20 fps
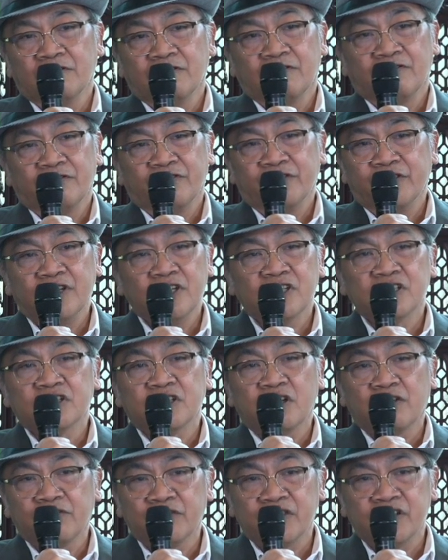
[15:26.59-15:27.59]
Feeder
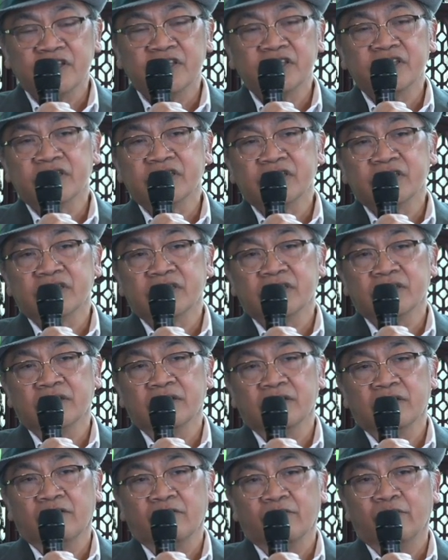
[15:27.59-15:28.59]
service,
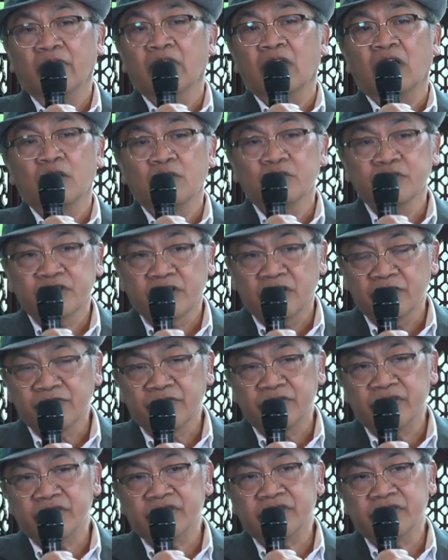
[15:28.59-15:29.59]
warehouse
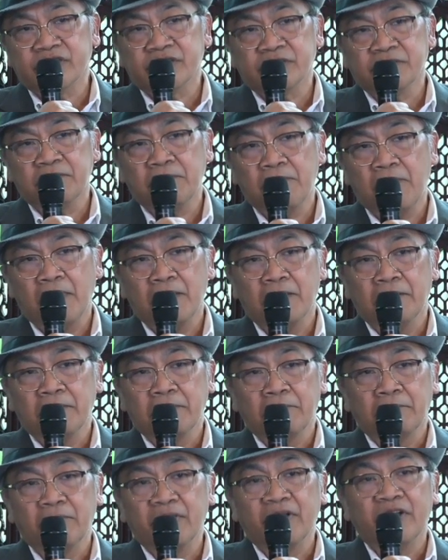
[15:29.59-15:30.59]
service,
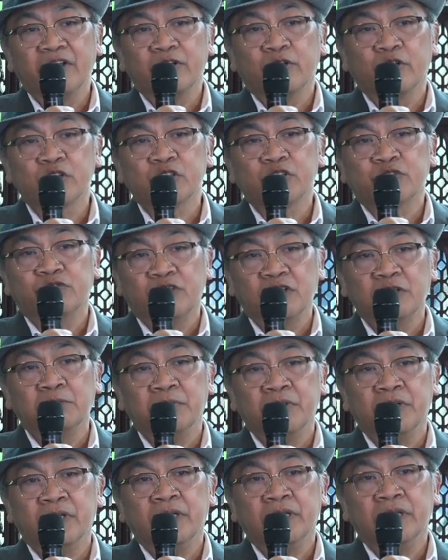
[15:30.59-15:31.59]
many costs will
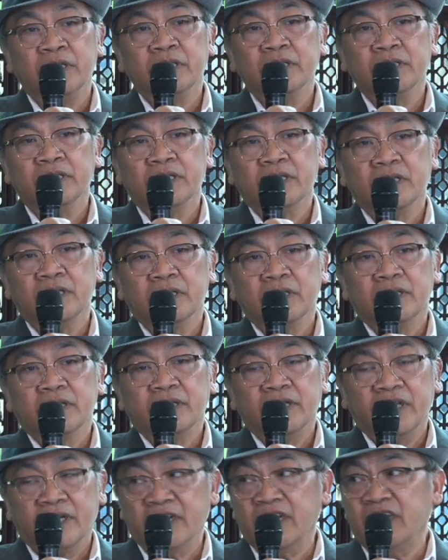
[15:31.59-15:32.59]
be
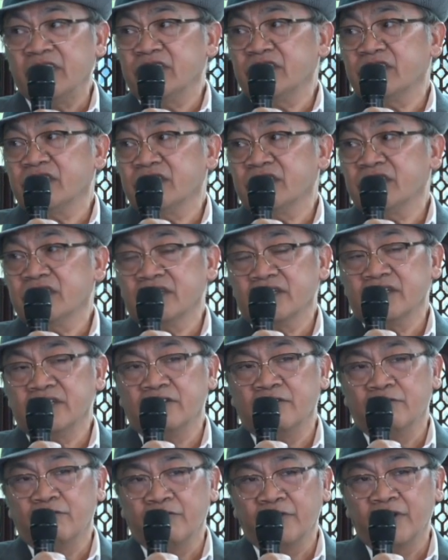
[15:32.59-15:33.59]
decreased
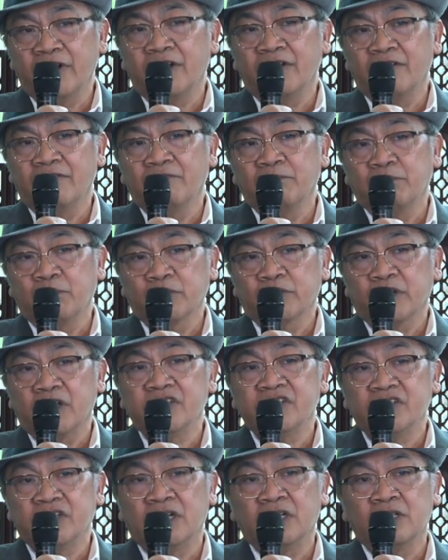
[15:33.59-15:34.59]
in very
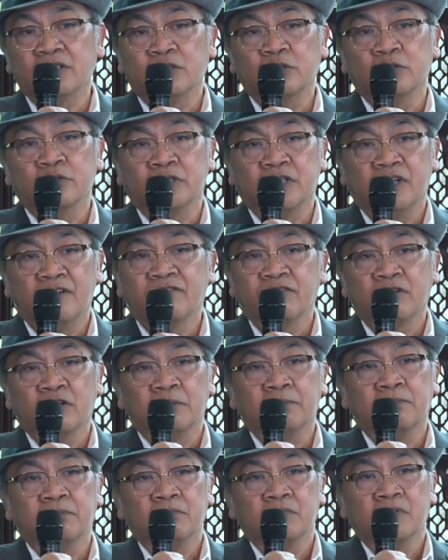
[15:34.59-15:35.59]
potential to
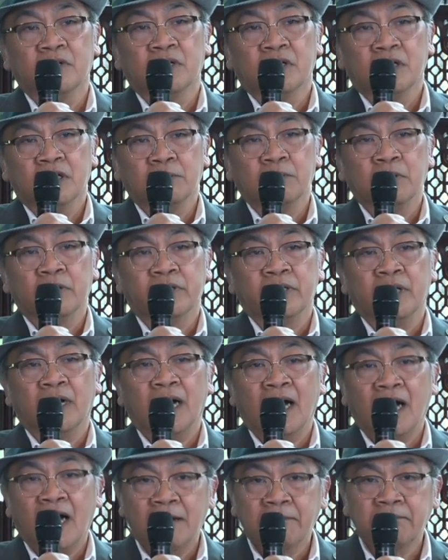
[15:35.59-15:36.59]
develop about the
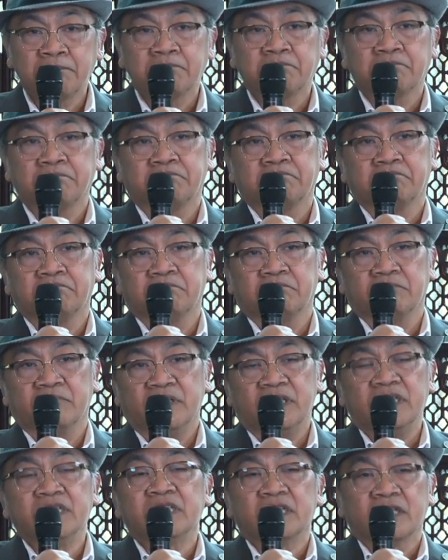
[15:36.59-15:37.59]
hub
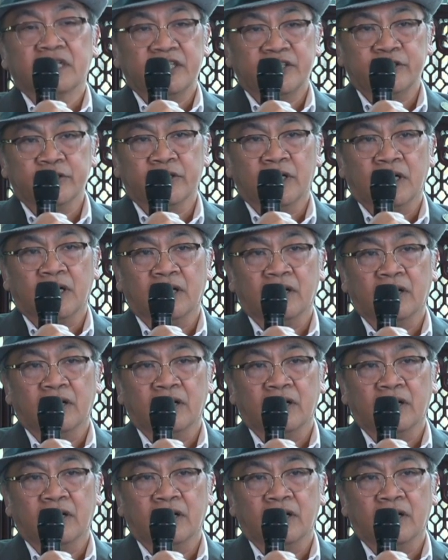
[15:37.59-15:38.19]
international.